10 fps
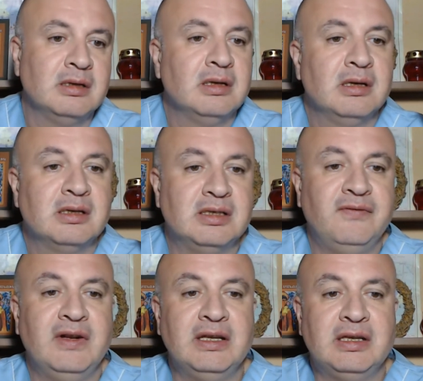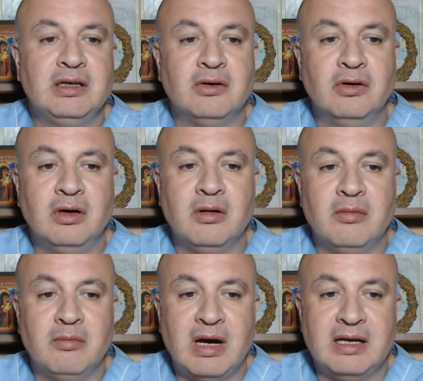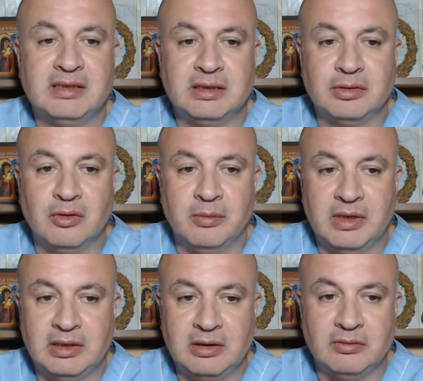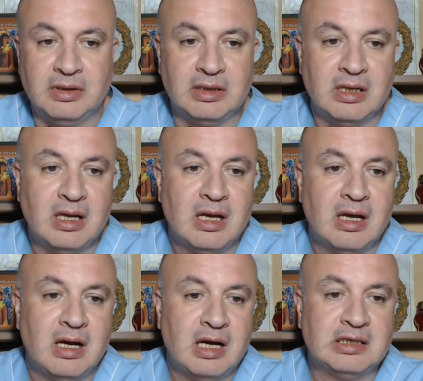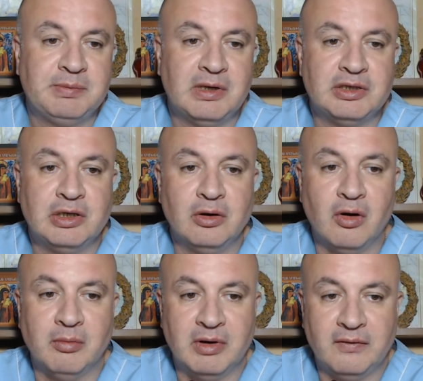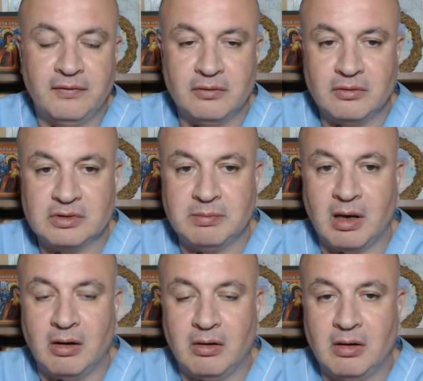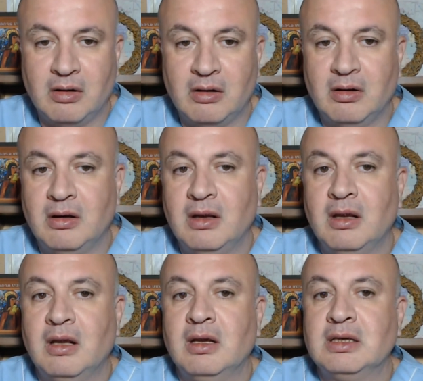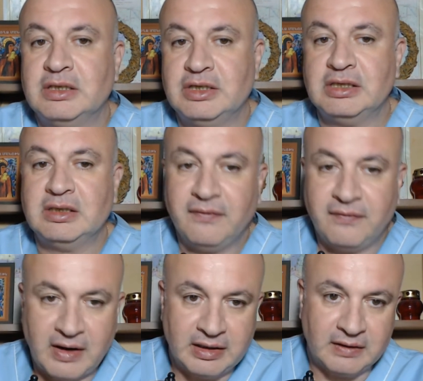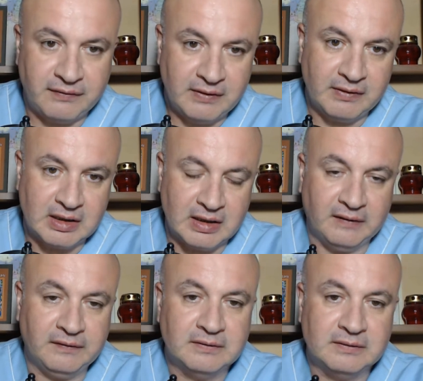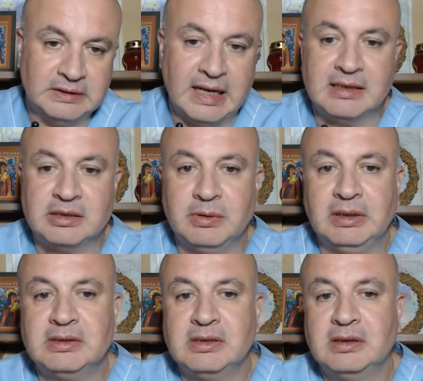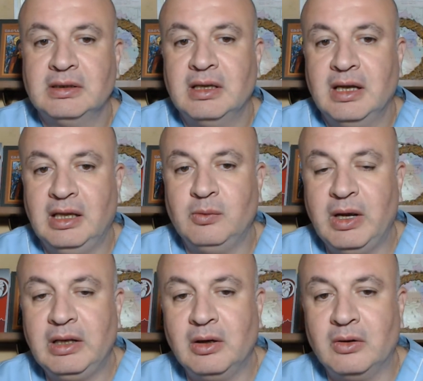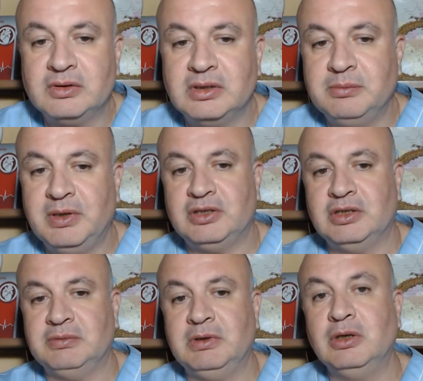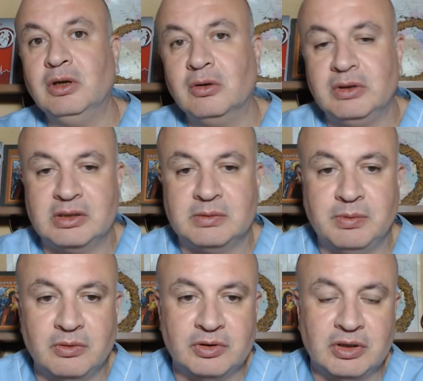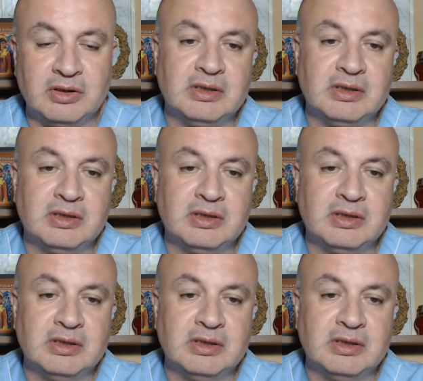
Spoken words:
syphilitic, or mycetoma, including aspergilloma, fungus bowl. Suggestive finding fever, cough, night sweats, and weight loss in patients with known exposures.